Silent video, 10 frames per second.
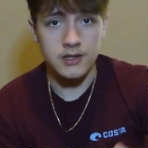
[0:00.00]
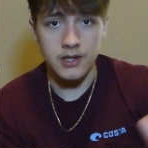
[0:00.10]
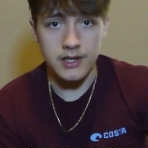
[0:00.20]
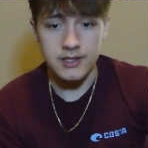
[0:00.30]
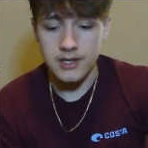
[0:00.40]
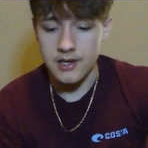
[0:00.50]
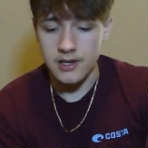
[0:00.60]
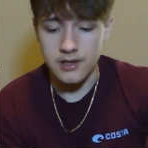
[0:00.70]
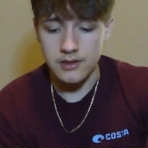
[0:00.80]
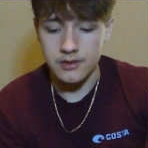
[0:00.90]
Like
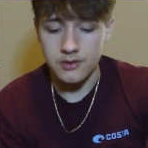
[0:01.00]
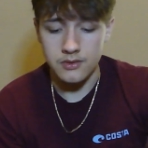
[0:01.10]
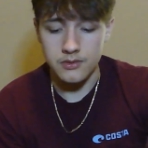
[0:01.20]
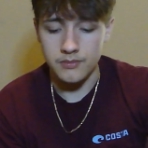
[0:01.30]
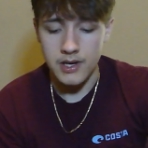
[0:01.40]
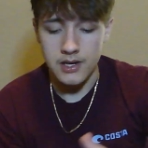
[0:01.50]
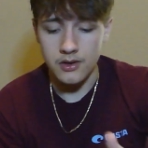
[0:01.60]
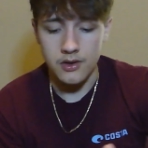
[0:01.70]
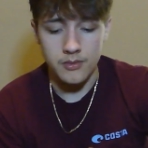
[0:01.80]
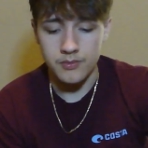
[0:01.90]
say you made it
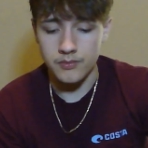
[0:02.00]
all